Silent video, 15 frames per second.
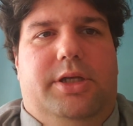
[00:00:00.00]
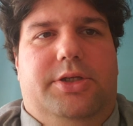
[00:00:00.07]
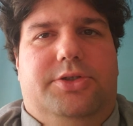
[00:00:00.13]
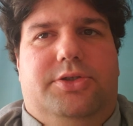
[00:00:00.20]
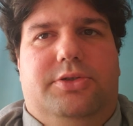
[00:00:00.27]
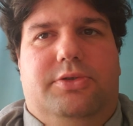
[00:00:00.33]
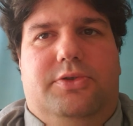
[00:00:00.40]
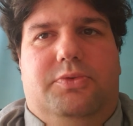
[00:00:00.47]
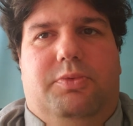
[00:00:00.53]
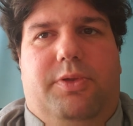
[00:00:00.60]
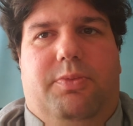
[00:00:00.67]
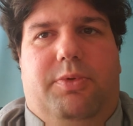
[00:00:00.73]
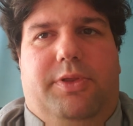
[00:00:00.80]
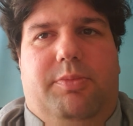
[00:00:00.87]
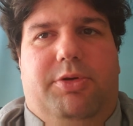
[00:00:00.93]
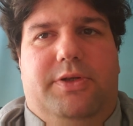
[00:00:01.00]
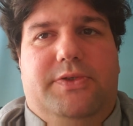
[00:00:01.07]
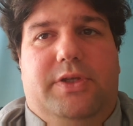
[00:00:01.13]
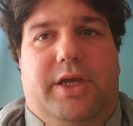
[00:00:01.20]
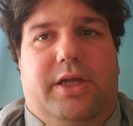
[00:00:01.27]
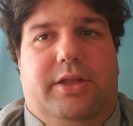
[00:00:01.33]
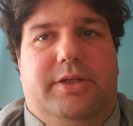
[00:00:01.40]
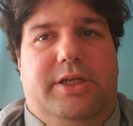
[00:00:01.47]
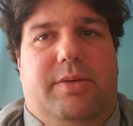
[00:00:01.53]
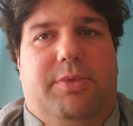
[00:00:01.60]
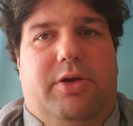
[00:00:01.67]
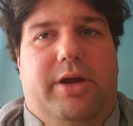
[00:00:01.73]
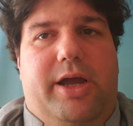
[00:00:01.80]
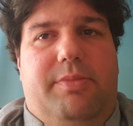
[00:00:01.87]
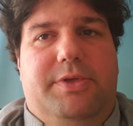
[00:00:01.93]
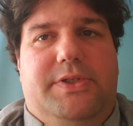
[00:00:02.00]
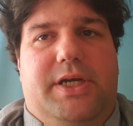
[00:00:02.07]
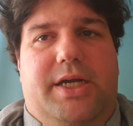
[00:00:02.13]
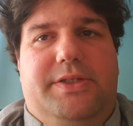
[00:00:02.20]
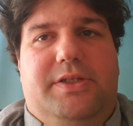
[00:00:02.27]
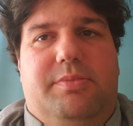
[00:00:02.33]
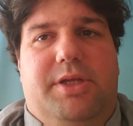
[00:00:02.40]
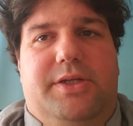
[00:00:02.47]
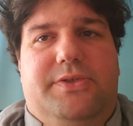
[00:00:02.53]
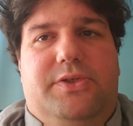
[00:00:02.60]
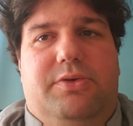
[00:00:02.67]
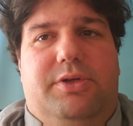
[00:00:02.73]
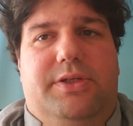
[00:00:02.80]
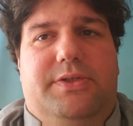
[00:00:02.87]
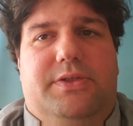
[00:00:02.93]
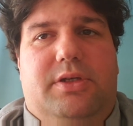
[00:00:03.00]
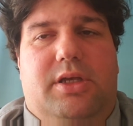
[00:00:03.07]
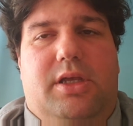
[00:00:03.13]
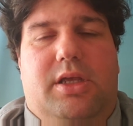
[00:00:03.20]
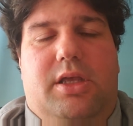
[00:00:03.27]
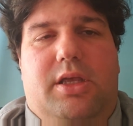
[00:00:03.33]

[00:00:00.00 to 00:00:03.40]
issues with what they put as likely Democrat besides the Minnesotas.